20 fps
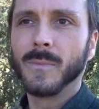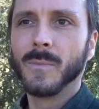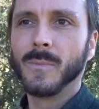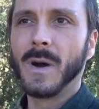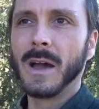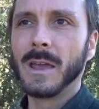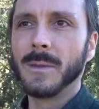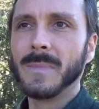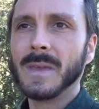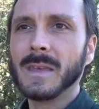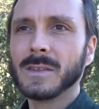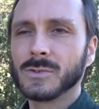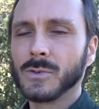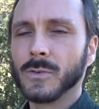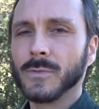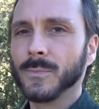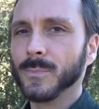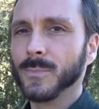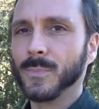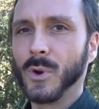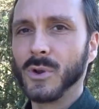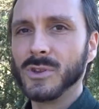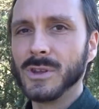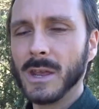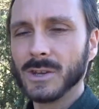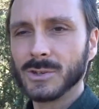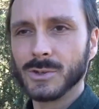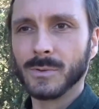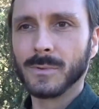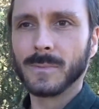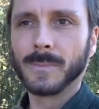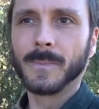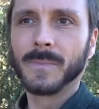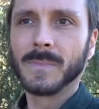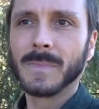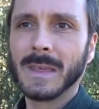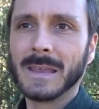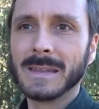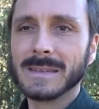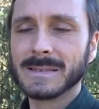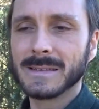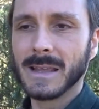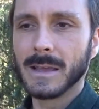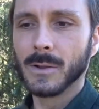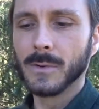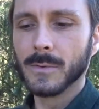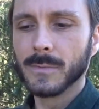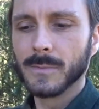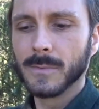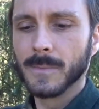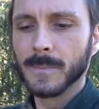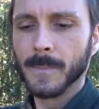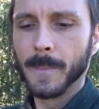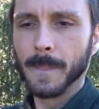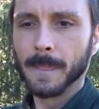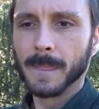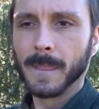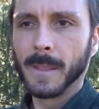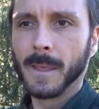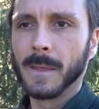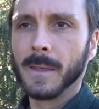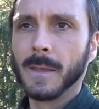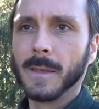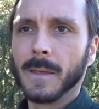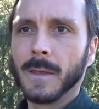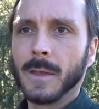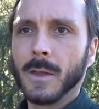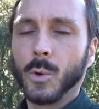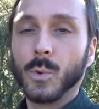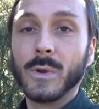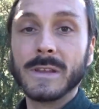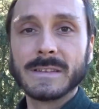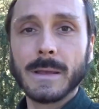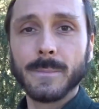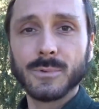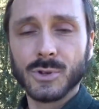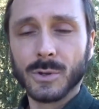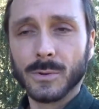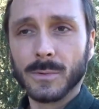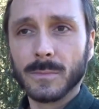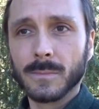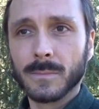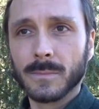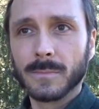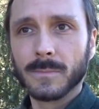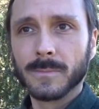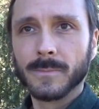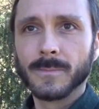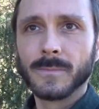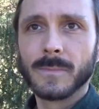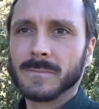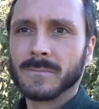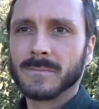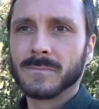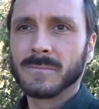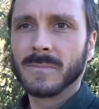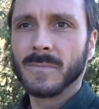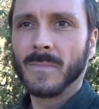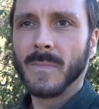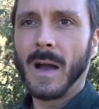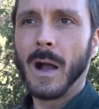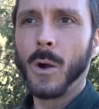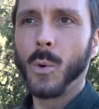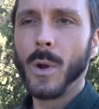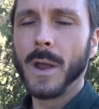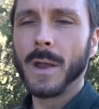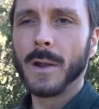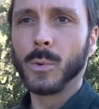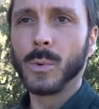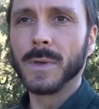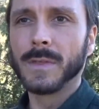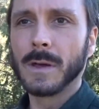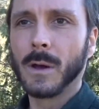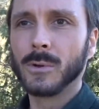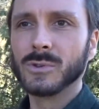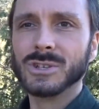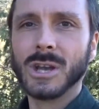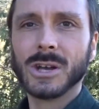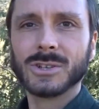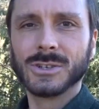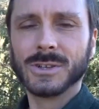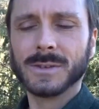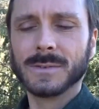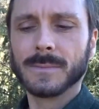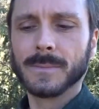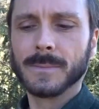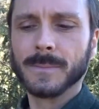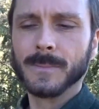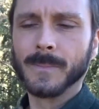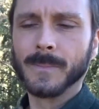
by means of projection instead of reception aware without judging.